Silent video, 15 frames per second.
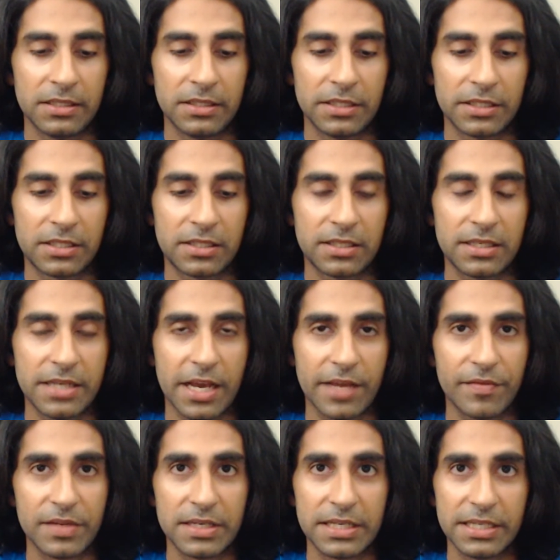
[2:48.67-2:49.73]
just to
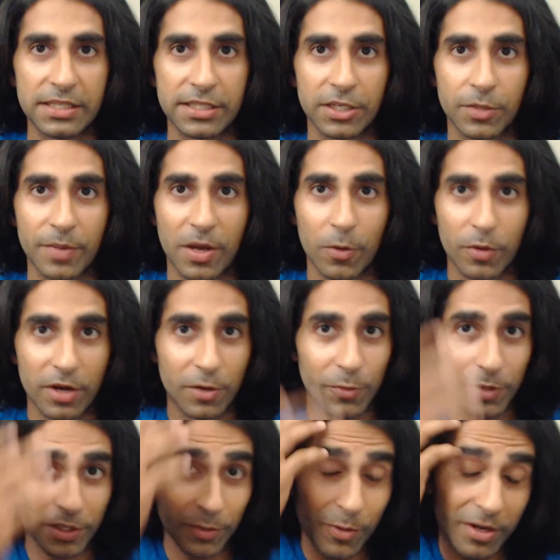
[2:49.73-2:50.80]
dive in detail about what I
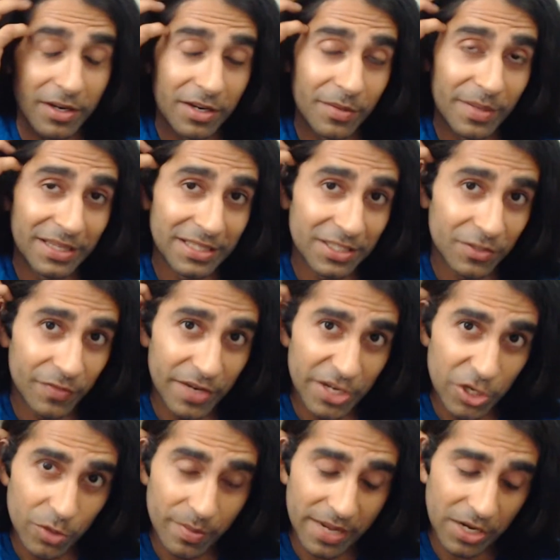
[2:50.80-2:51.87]
really wanted to make this
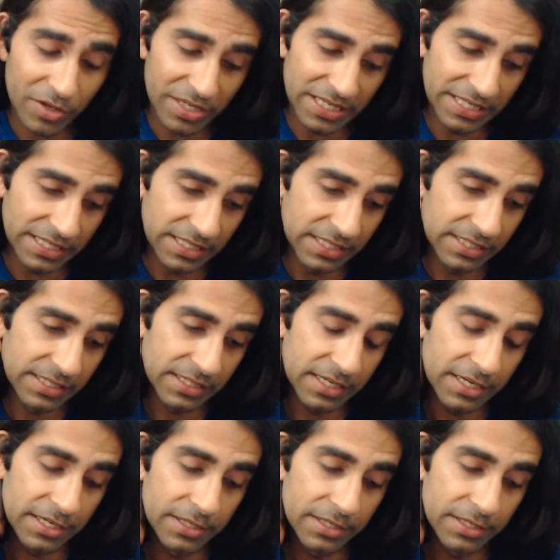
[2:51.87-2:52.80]
video about is